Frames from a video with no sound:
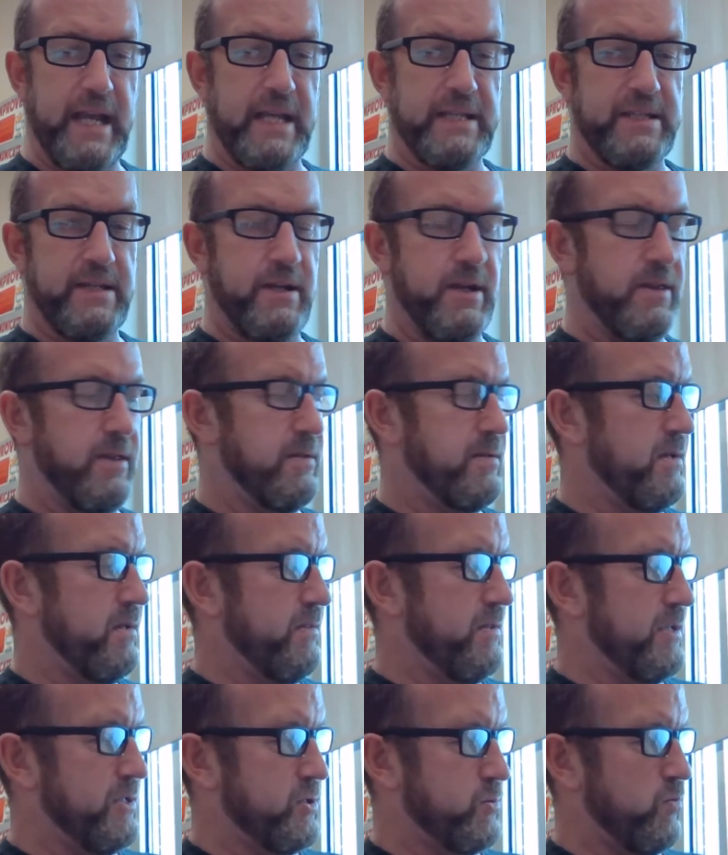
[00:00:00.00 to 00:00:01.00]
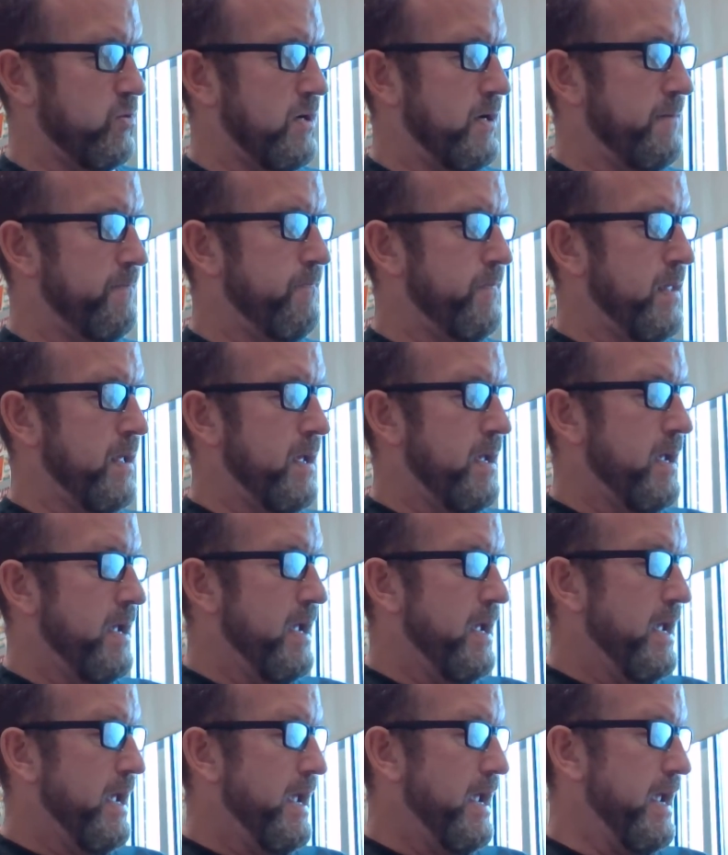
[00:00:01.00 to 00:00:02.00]
acid on this one.
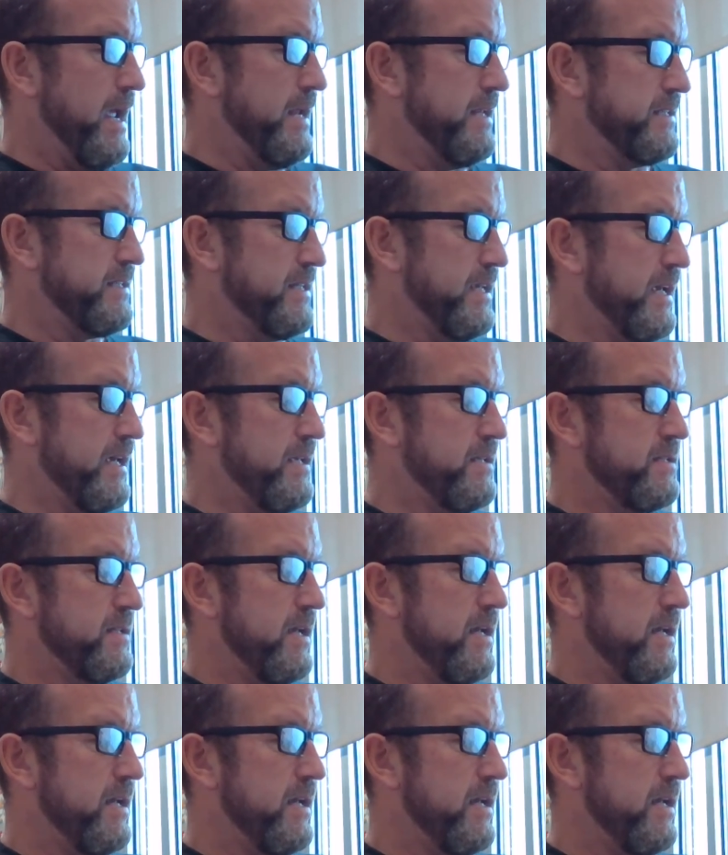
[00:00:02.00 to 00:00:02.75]
And it says,